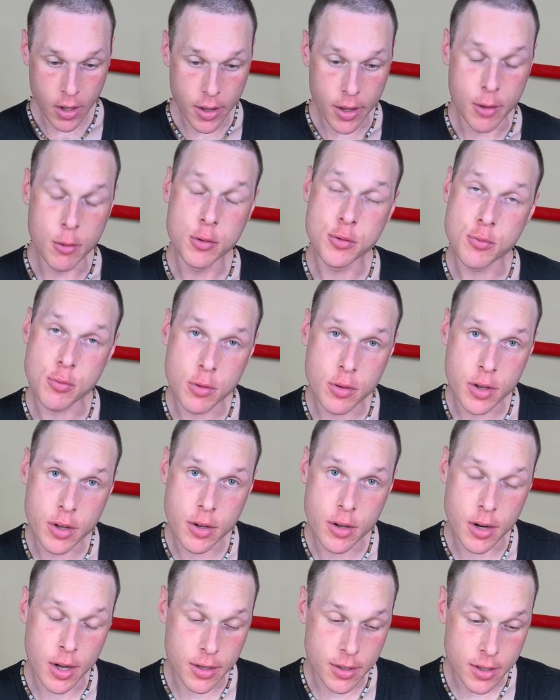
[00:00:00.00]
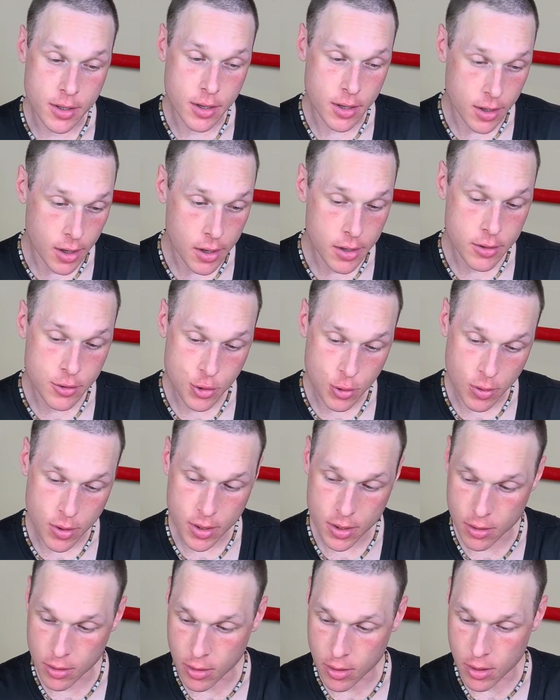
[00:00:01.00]
It was really good. I enjoyed
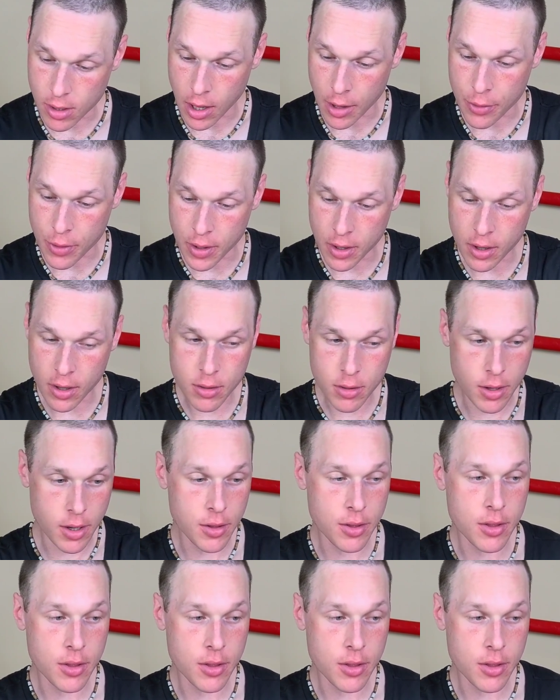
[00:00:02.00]
it a lot. I think I like